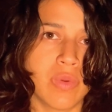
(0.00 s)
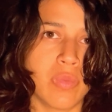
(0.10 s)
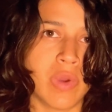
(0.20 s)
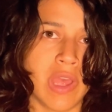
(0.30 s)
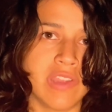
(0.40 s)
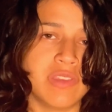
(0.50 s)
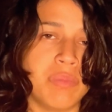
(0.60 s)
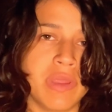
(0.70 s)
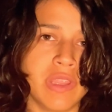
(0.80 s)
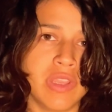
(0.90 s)
what has
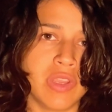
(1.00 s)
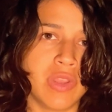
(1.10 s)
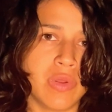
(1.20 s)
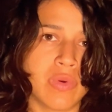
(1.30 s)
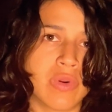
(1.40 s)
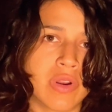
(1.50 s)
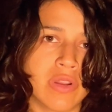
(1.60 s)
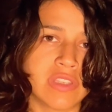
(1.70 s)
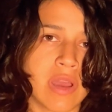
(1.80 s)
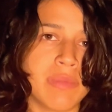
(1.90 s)
been your
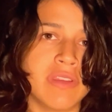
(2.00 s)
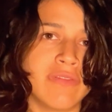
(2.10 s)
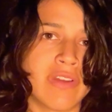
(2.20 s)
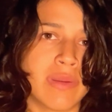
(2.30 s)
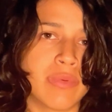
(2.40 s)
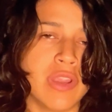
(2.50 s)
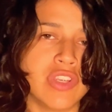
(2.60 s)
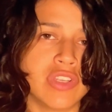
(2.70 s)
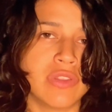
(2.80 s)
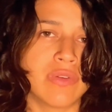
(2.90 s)
dominant
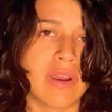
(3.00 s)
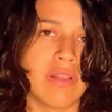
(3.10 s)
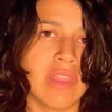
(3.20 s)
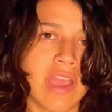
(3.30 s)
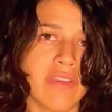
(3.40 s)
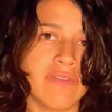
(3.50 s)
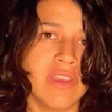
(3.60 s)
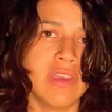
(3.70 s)
vibration throughout life,